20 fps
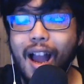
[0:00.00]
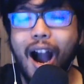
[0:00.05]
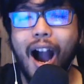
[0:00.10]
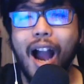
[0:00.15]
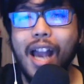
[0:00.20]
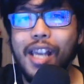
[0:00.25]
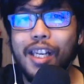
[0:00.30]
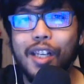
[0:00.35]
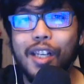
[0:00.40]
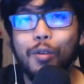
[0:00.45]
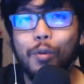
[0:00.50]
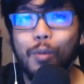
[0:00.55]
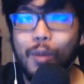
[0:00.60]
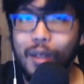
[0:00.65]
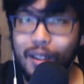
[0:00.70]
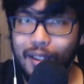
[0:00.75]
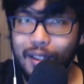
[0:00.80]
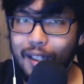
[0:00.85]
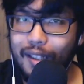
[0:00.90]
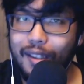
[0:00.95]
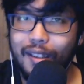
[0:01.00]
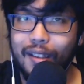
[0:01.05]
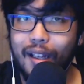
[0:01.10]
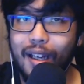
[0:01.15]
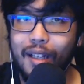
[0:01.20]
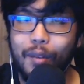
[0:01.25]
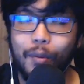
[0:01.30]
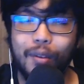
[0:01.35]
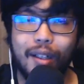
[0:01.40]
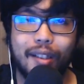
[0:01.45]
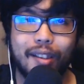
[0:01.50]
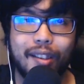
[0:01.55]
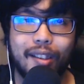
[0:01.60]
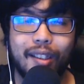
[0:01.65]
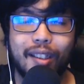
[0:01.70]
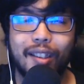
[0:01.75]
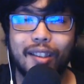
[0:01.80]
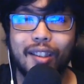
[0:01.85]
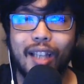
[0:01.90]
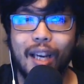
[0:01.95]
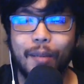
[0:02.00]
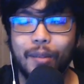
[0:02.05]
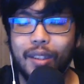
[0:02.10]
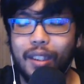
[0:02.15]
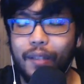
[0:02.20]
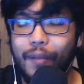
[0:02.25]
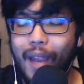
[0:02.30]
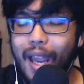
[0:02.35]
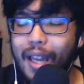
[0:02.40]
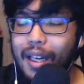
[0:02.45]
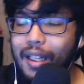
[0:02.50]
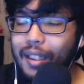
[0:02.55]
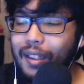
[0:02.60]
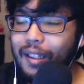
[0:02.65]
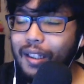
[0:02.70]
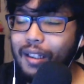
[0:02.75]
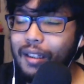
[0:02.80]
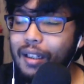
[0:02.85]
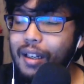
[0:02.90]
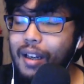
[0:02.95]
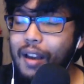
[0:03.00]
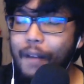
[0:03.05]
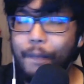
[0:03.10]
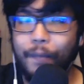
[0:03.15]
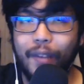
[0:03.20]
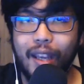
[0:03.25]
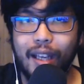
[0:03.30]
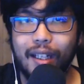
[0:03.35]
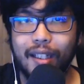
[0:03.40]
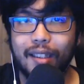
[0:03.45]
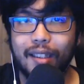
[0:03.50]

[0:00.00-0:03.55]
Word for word: I get really excited when I see these types of game. Anything that is